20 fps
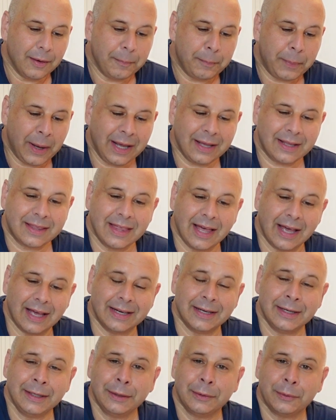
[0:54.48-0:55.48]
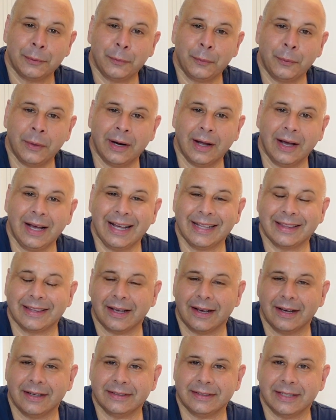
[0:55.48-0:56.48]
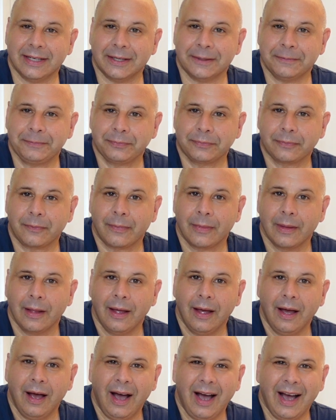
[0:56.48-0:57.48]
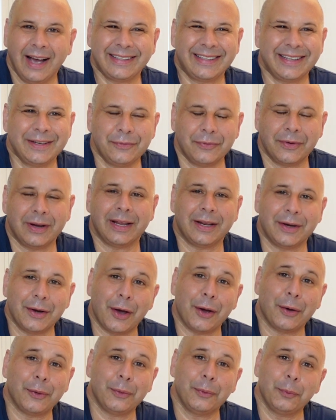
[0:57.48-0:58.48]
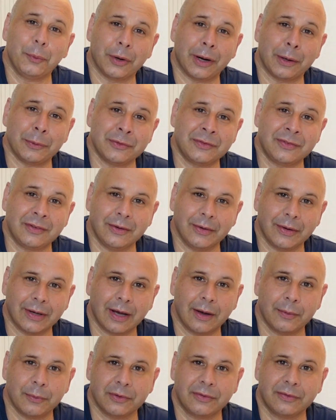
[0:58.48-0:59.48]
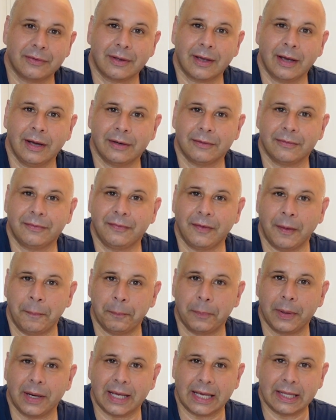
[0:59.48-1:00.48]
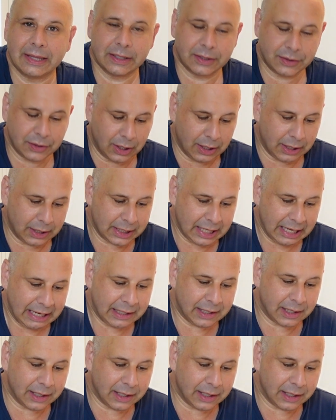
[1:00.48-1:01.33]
Back then, when I had the idea, I didn't really know what I was doing. I was kind of fumbling in the dark, and